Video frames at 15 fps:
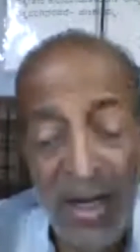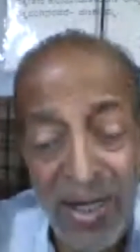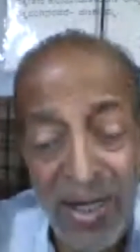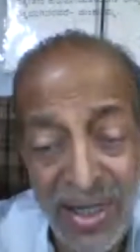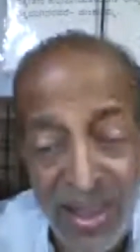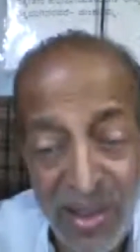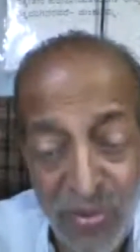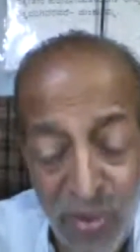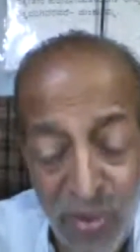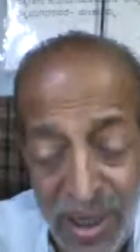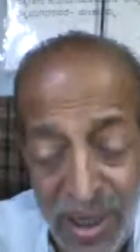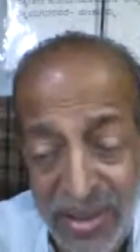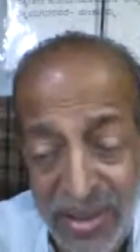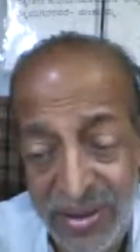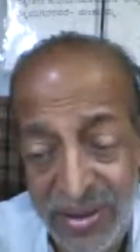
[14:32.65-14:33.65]
and
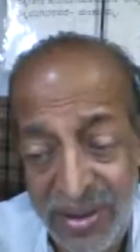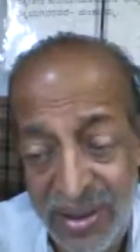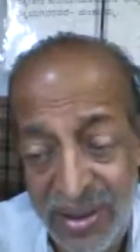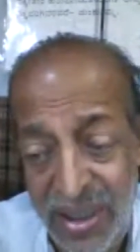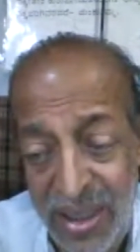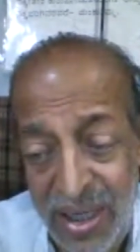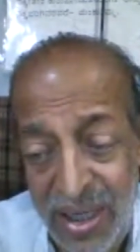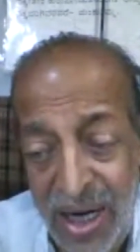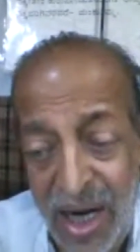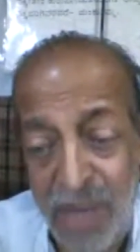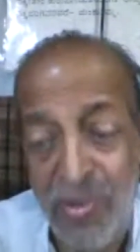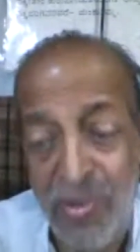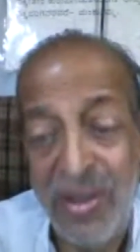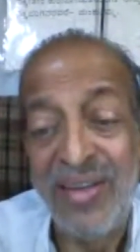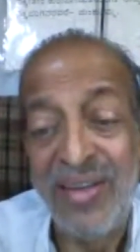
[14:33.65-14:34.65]
infinite and
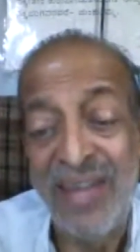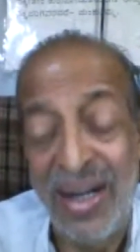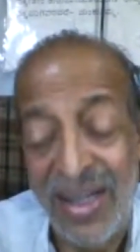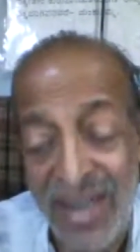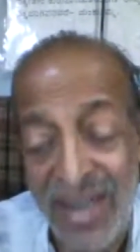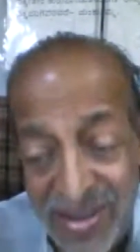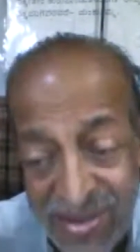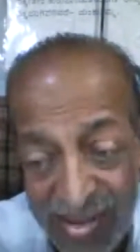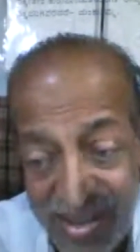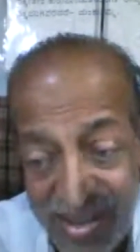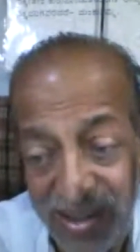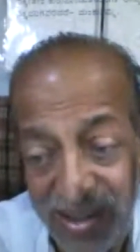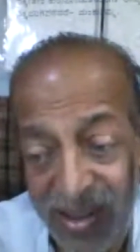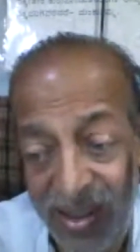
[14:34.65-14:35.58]
being the subtlest